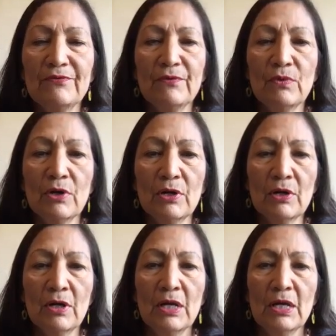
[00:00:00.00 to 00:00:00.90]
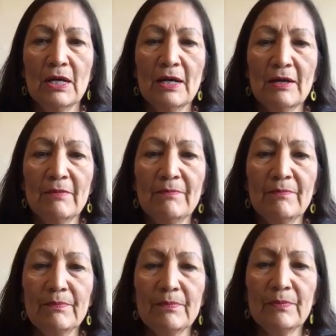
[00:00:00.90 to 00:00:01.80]
for
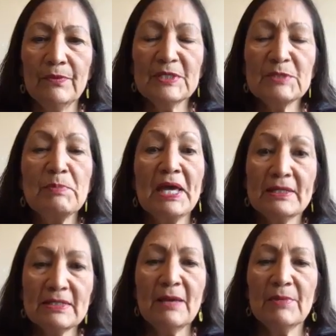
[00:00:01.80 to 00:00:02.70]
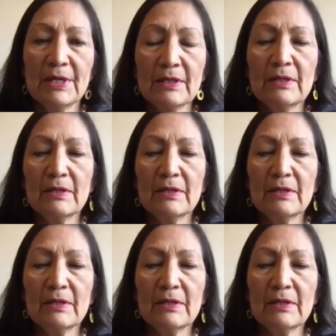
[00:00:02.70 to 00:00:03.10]
this pandemic